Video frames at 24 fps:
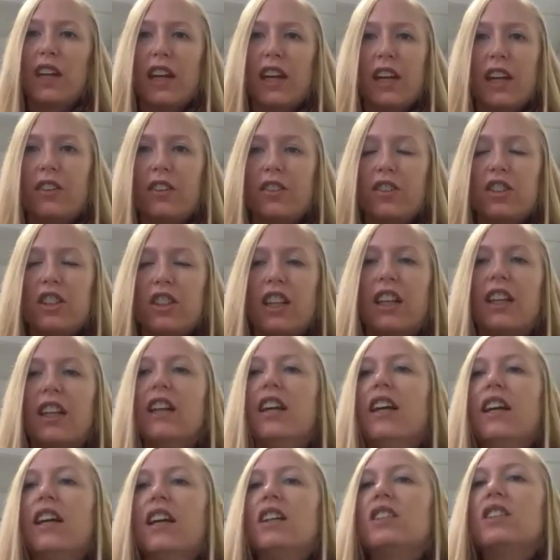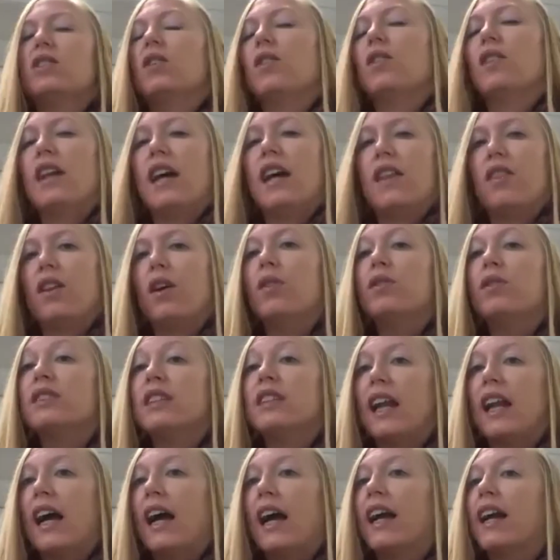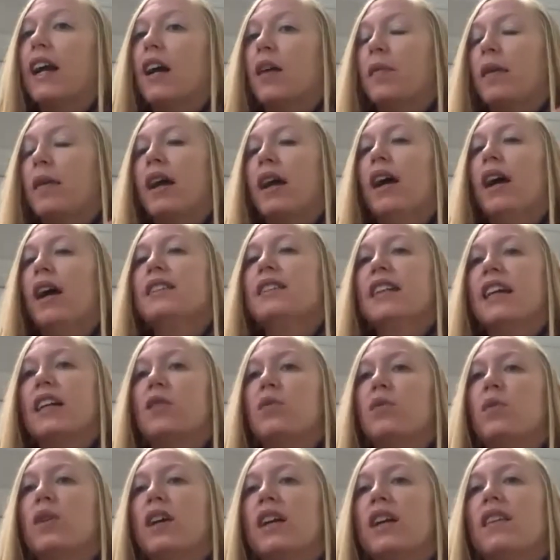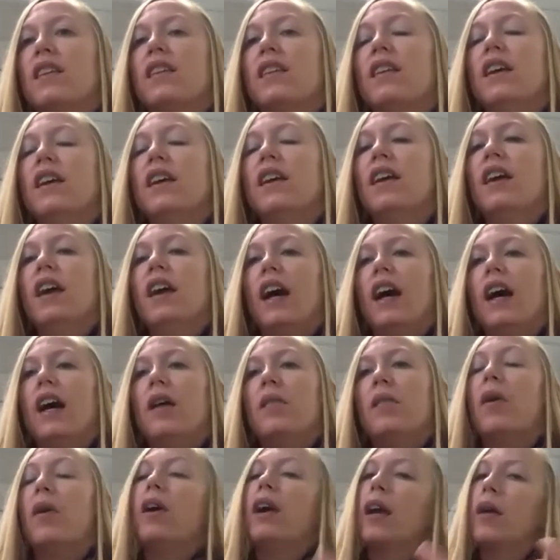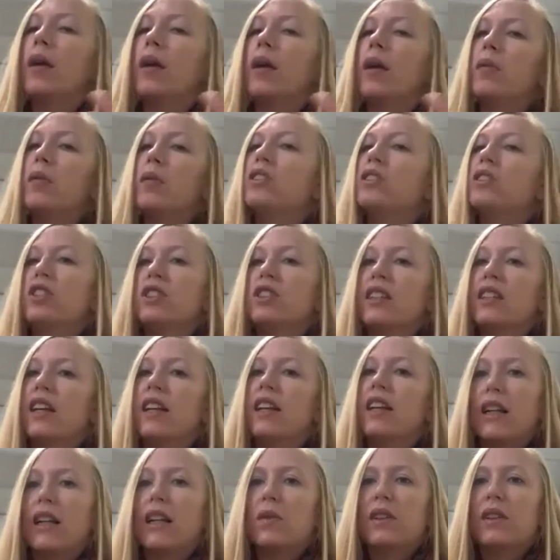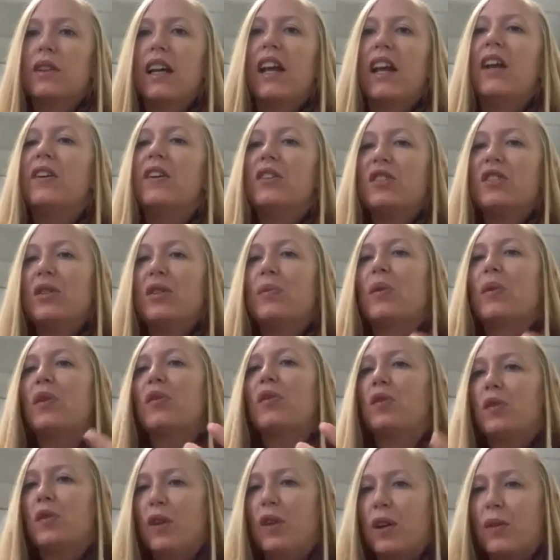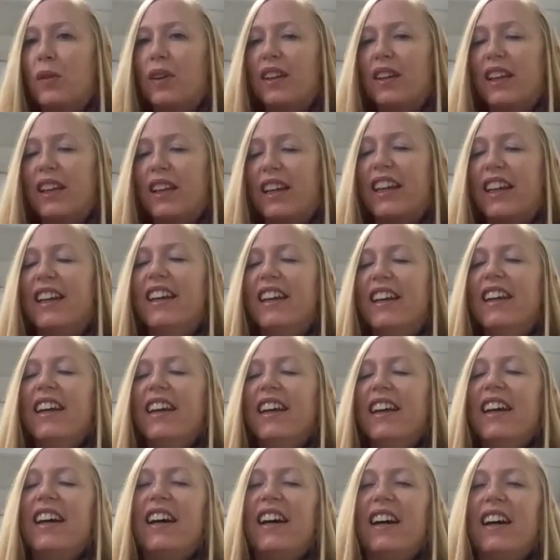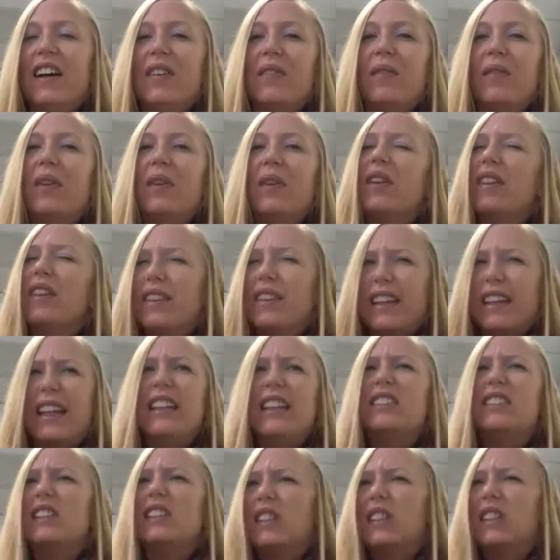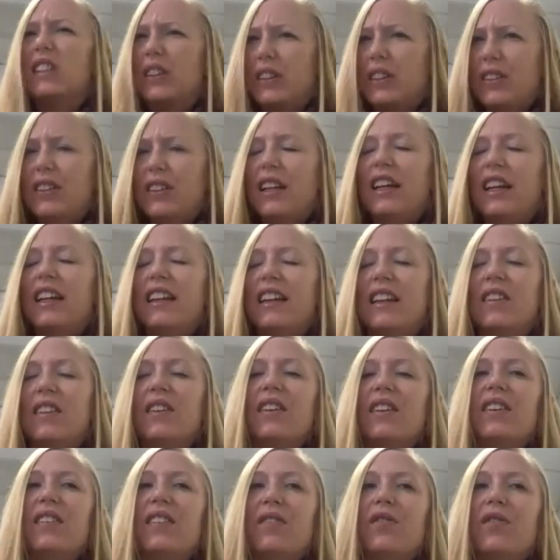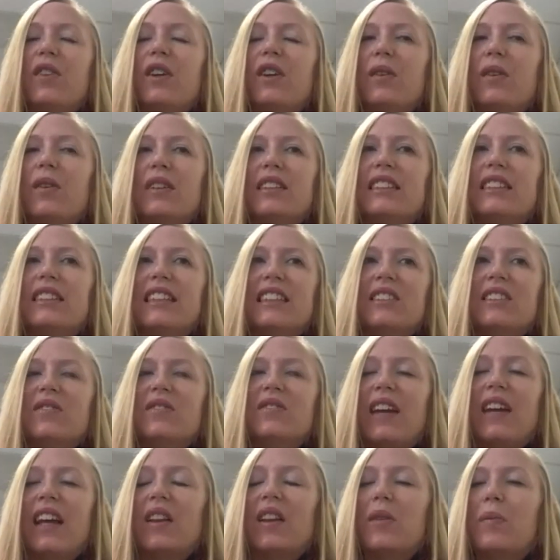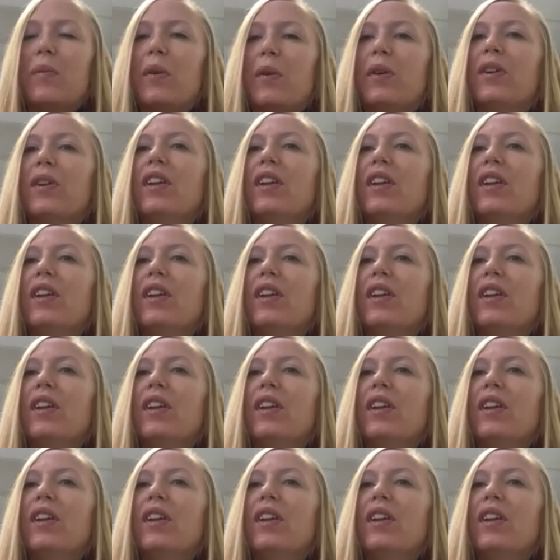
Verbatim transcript: energy so that those that I come in contact with um, are able to just connect with that energy more frequently um, or easier. And the frequency is available.